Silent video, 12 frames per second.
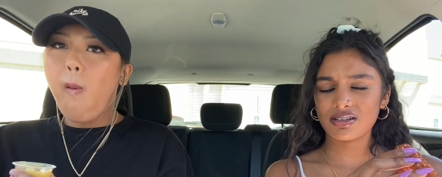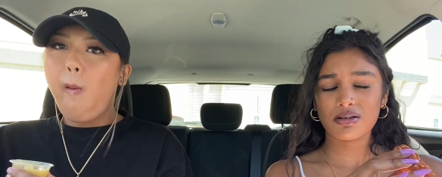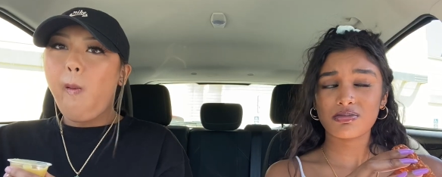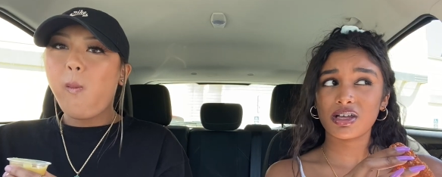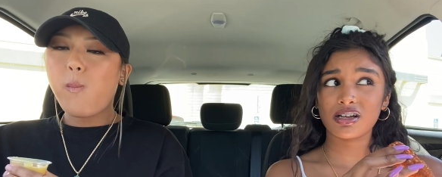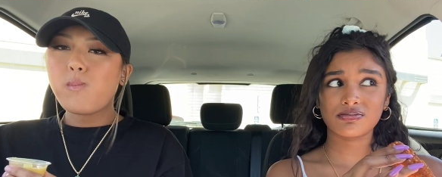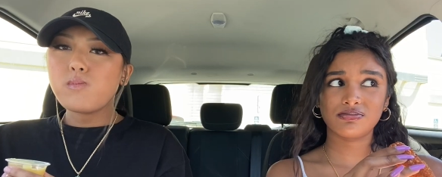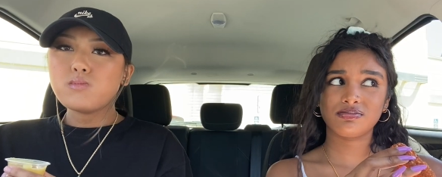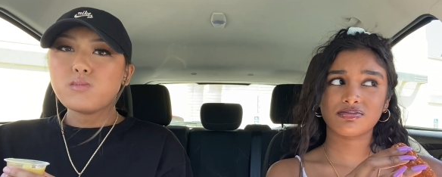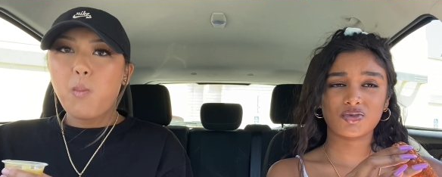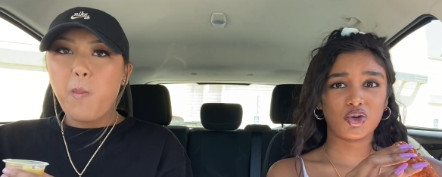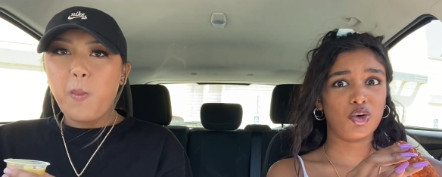Speaker 1: And I'm like,
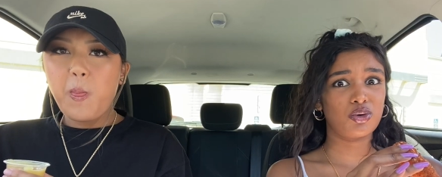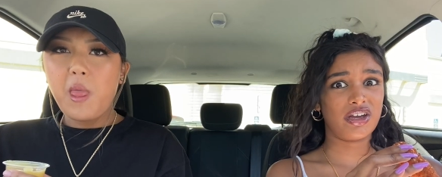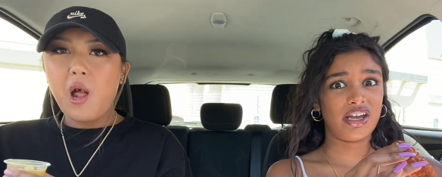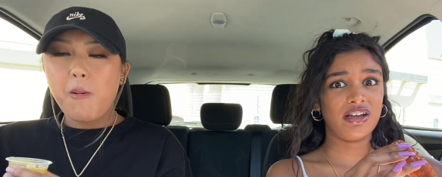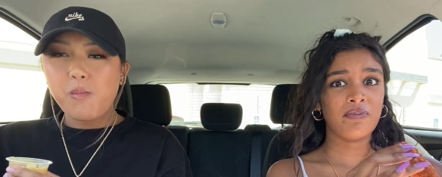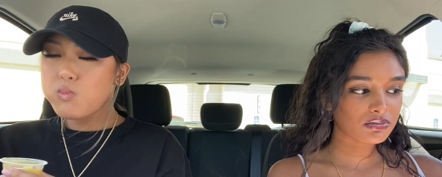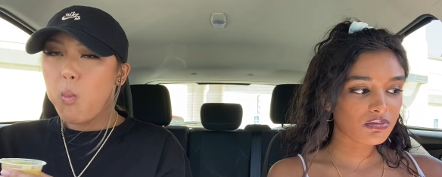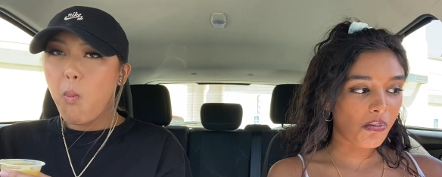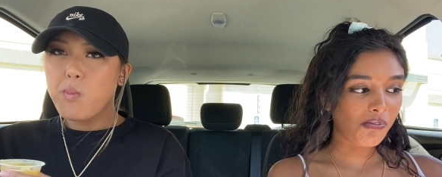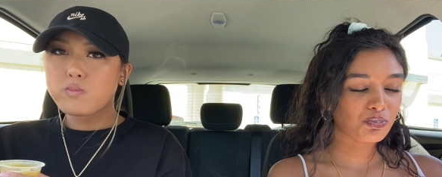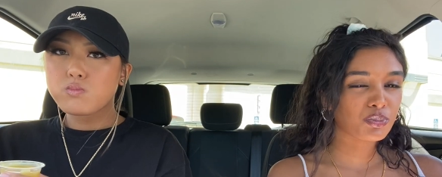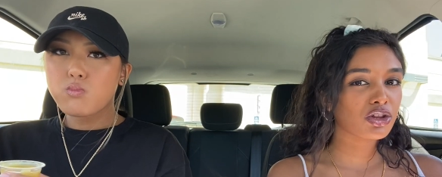okay.
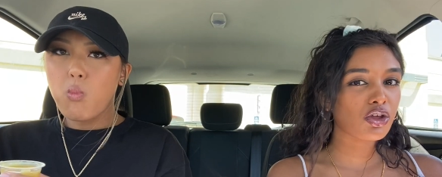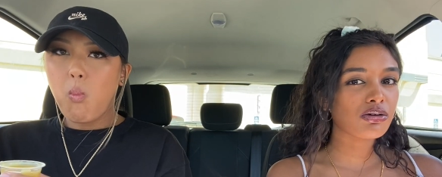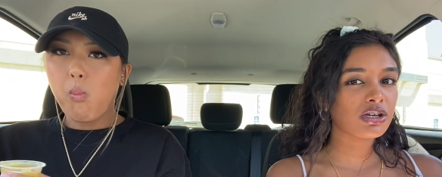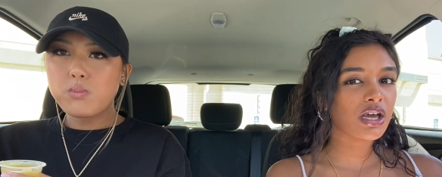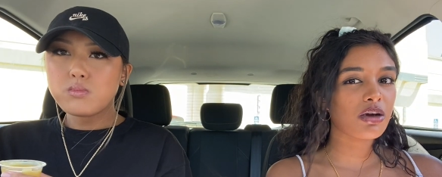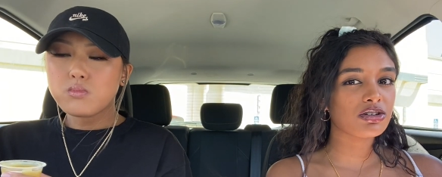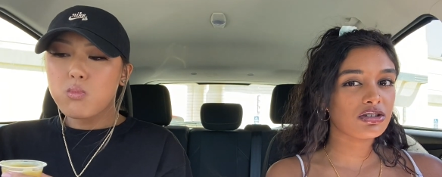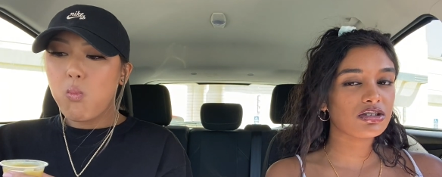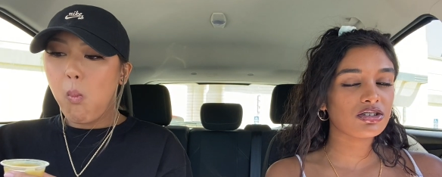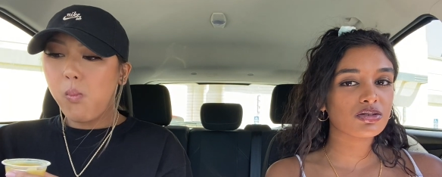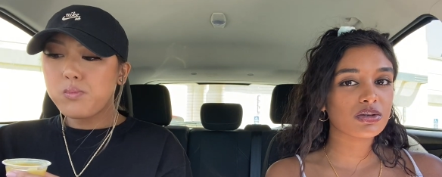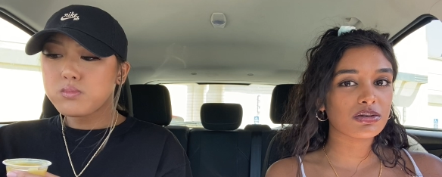But low-key, I was
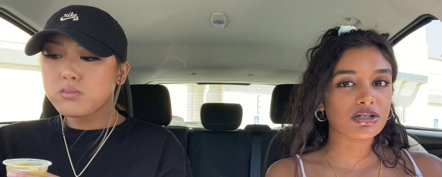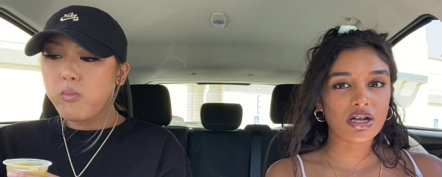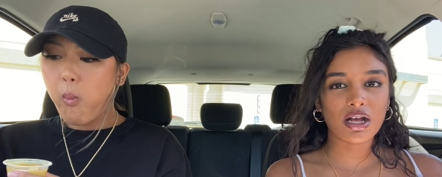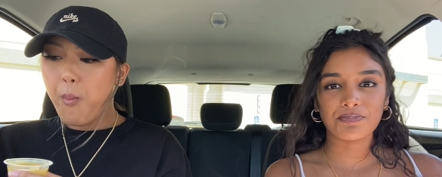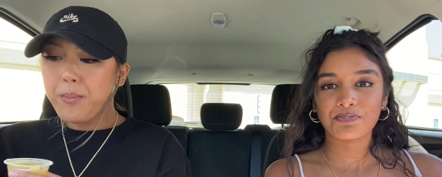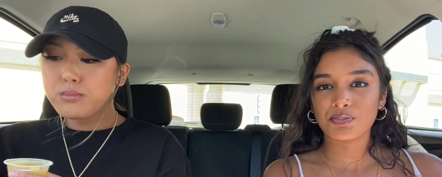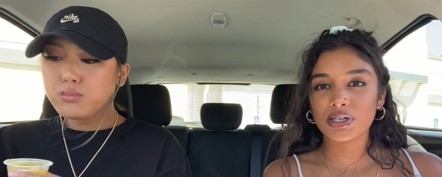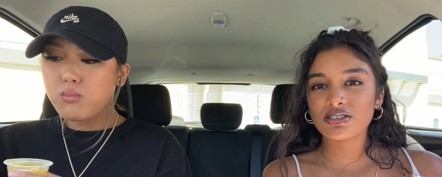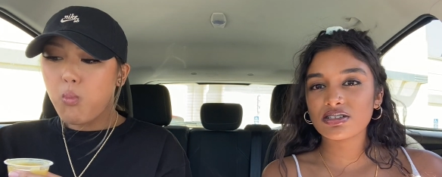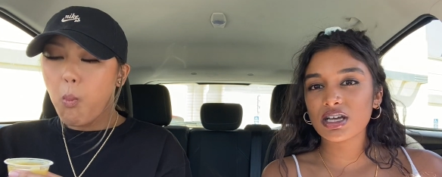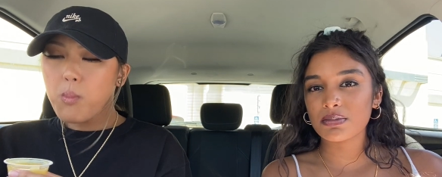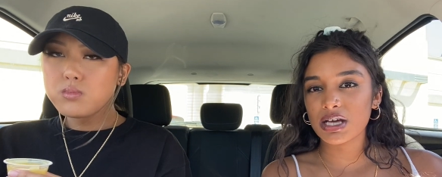listening to what he was saying.
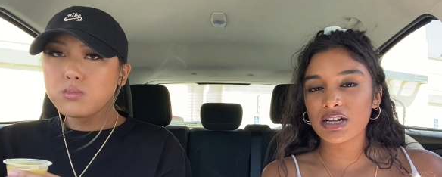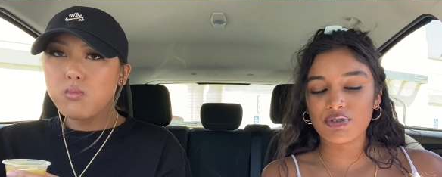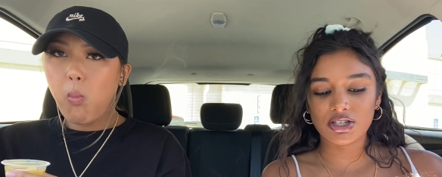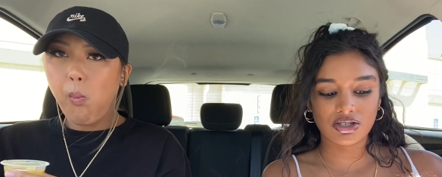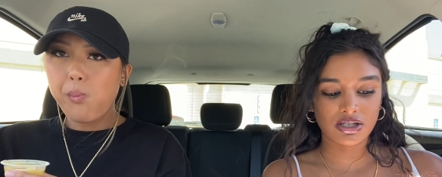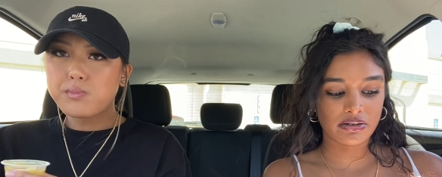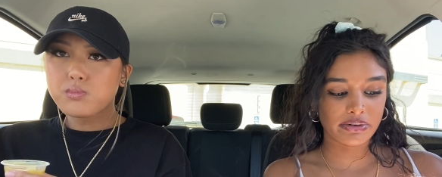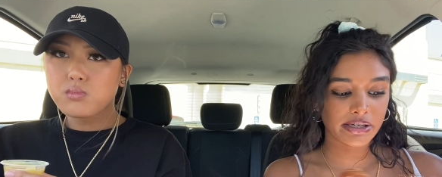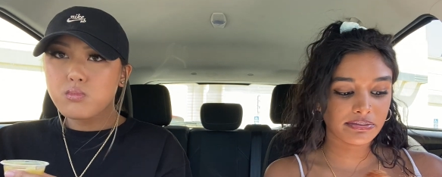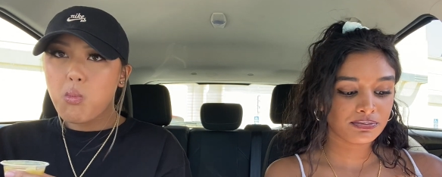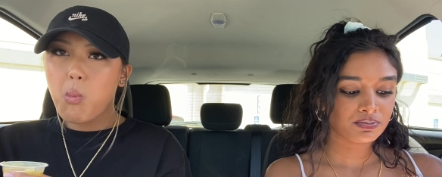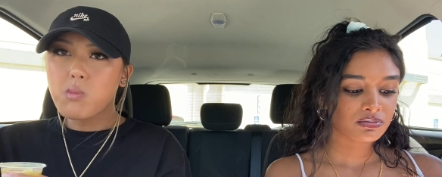Basically like manifesting it, right?
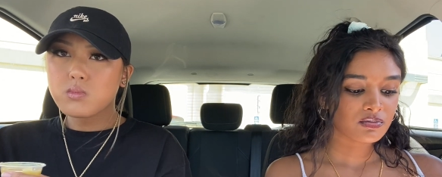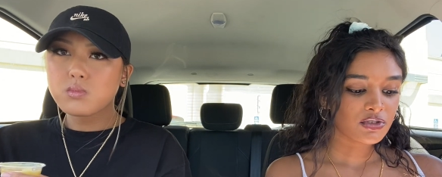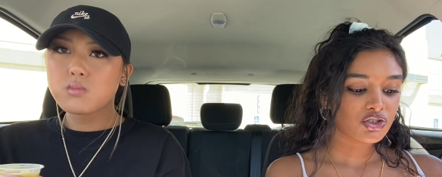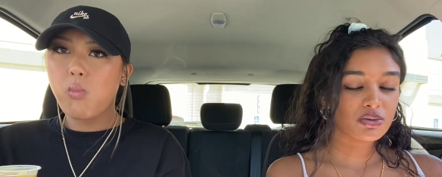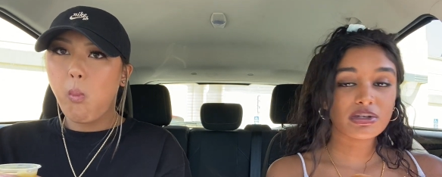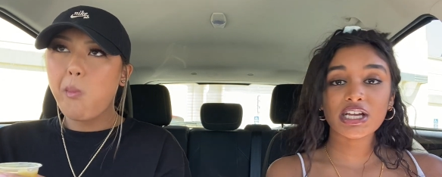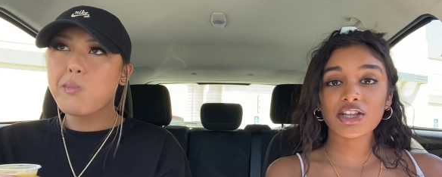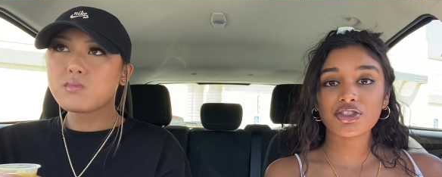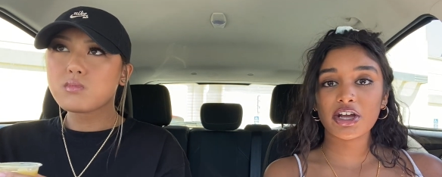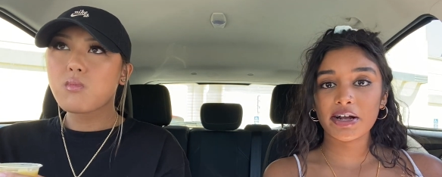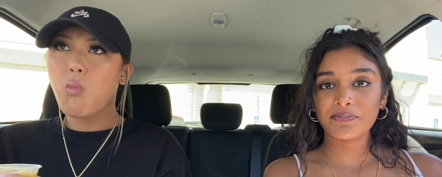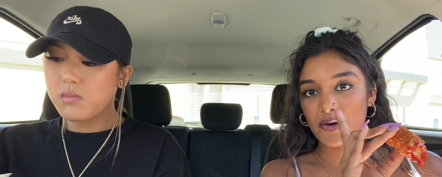So we get
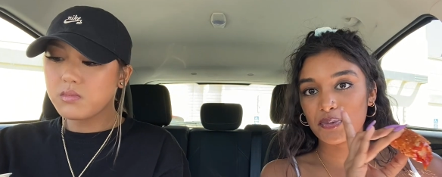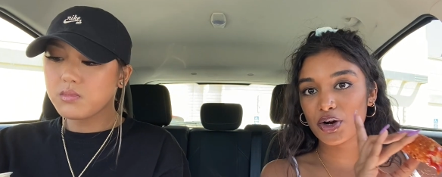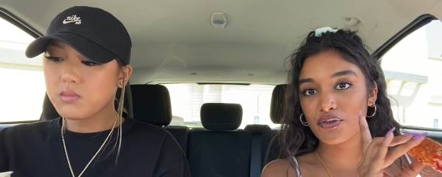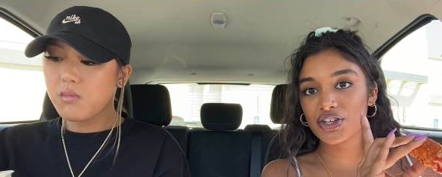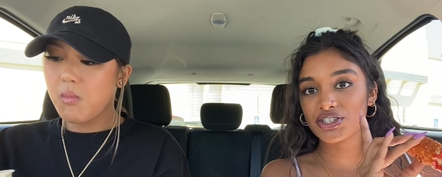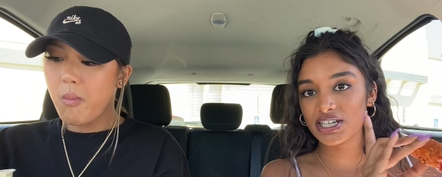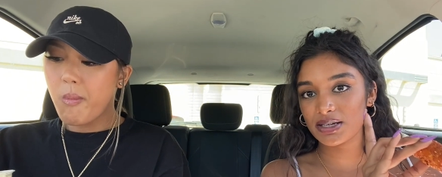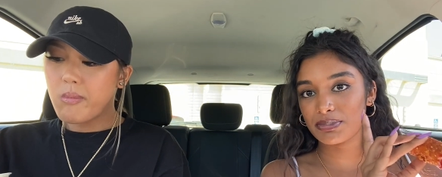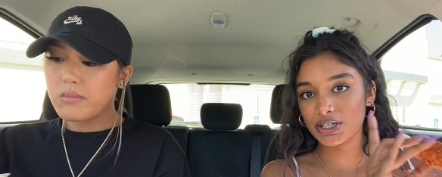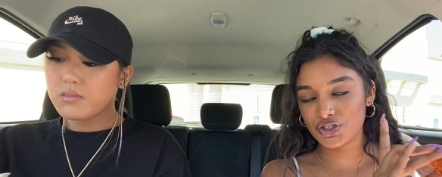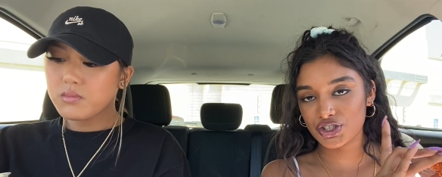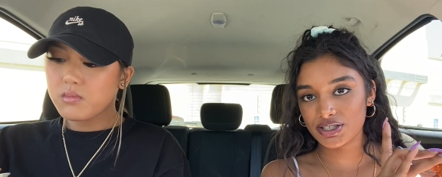there. We're over there taking
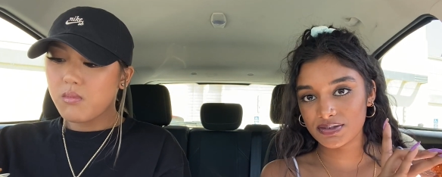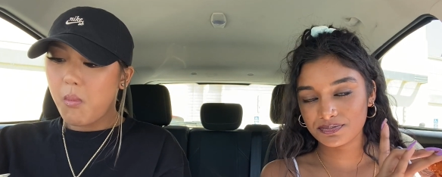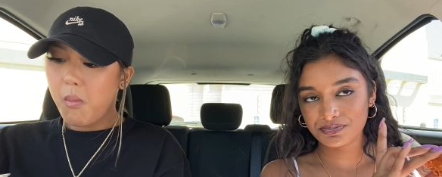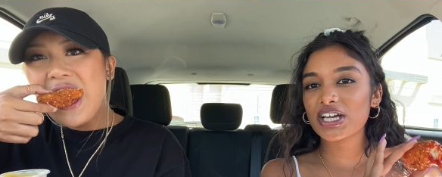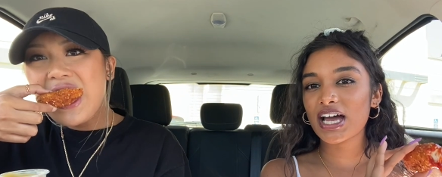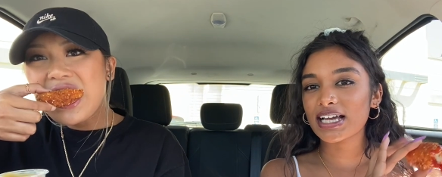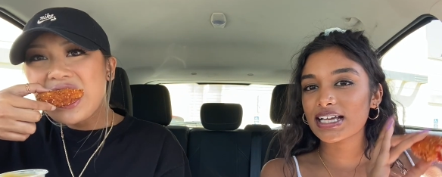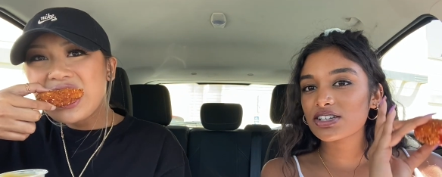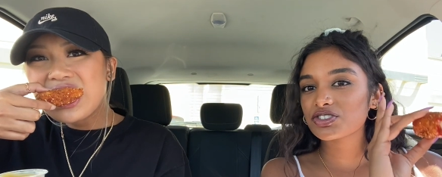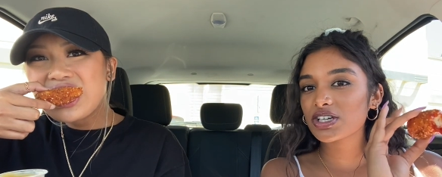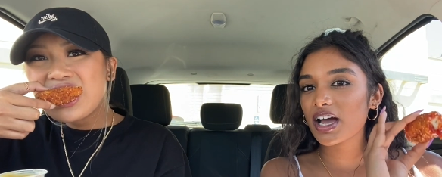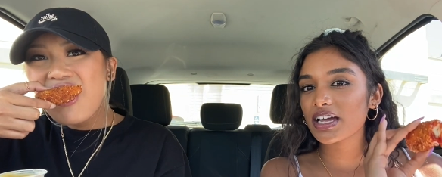pictures. I catch
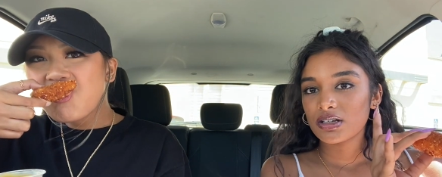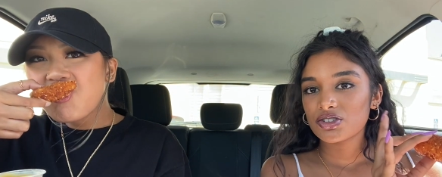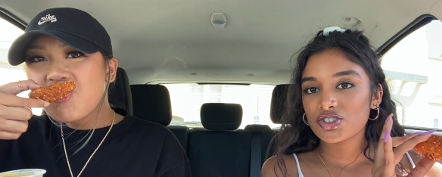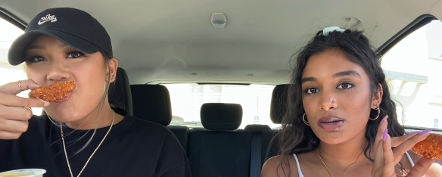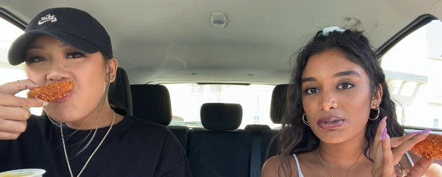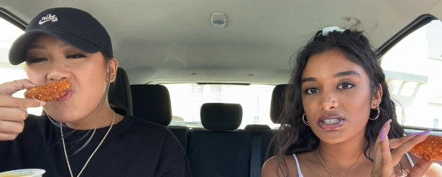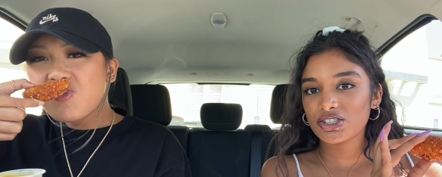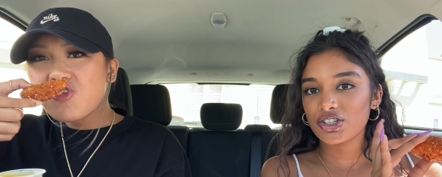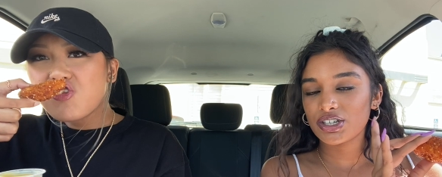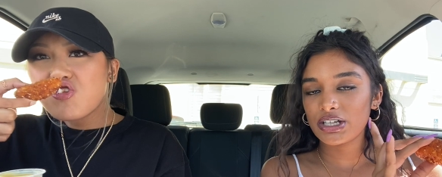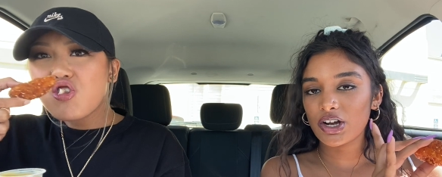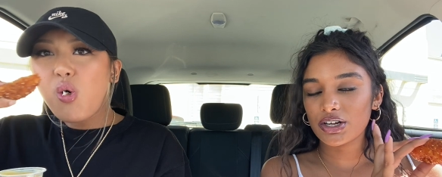the eye of chubby
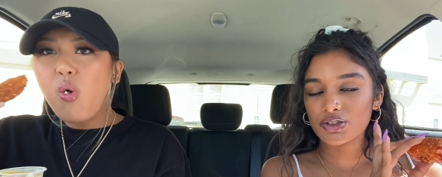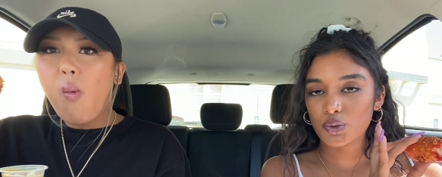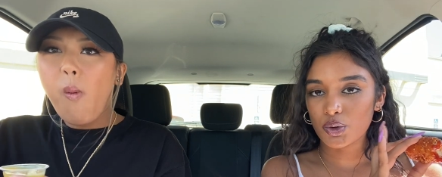security guard in the